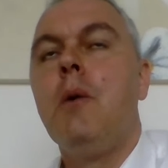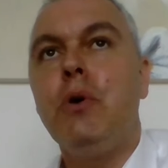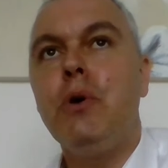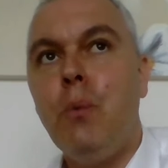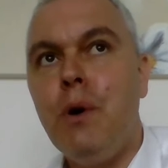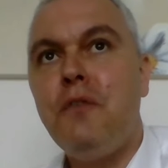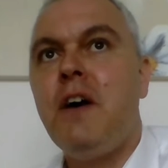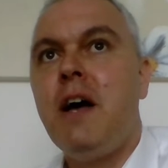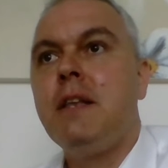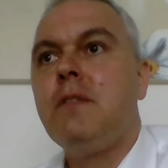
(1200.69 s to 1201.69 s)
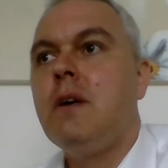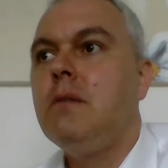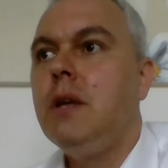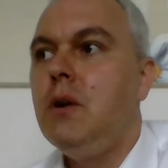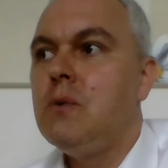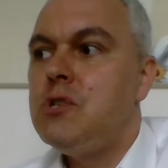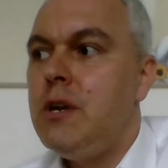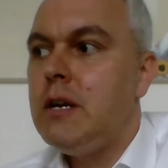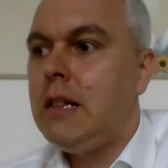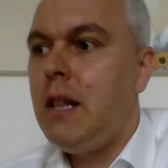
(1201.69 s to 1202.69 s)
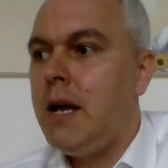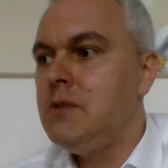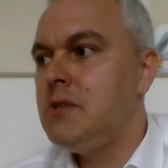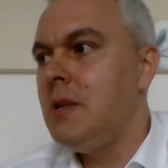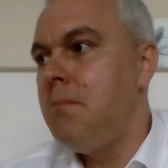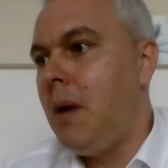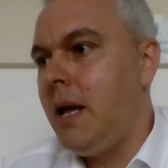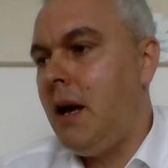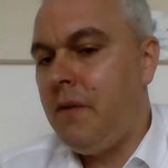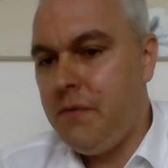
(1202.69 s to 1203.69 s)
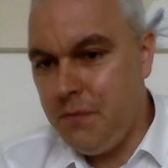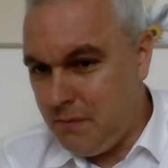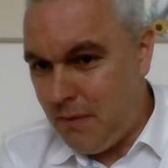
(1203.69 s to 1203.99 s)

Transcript: But you will find that, you know, certain clients that might have